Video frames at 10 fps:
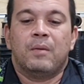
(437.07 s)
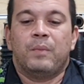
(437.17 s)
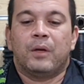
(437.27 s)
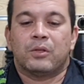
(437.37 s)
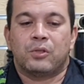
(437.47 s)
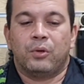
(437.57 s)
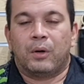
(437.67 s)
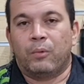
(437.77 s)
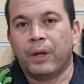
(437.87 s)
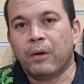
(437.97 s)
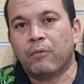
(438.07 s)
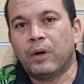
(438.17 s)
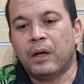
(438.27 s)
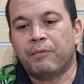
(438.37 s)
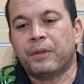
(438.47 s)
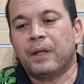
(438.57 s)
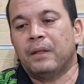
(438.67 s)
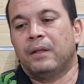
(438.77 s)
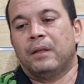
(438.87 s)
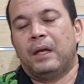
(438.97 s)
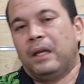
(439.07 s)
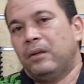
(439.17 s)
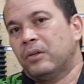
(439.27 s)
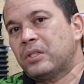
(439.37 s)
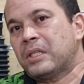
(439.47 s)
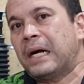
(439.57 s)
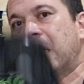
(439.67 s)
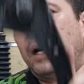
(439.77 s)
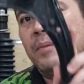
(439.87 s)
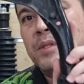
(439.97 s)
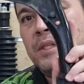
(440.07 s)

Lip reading: because you are way overlifted and your stock arms